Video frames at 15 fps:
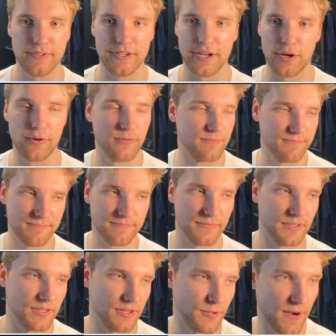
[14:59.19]
you know,
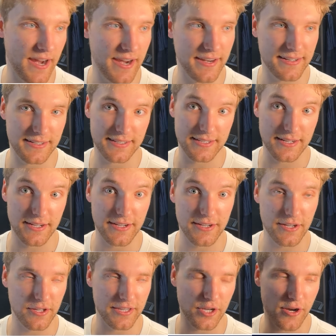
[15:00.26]
threat
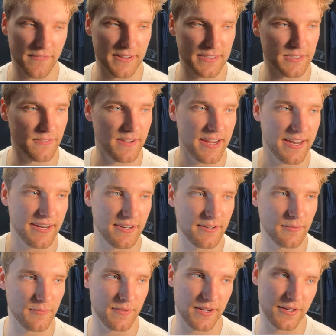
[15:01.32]
on the offensive
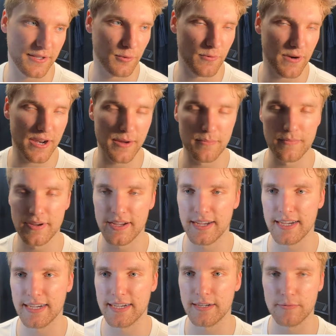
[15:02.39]
end, on the rim,
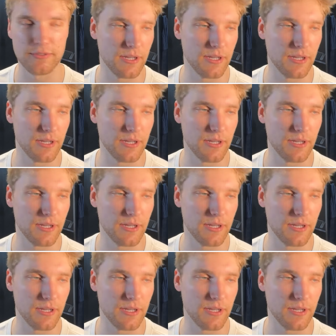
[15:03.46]
was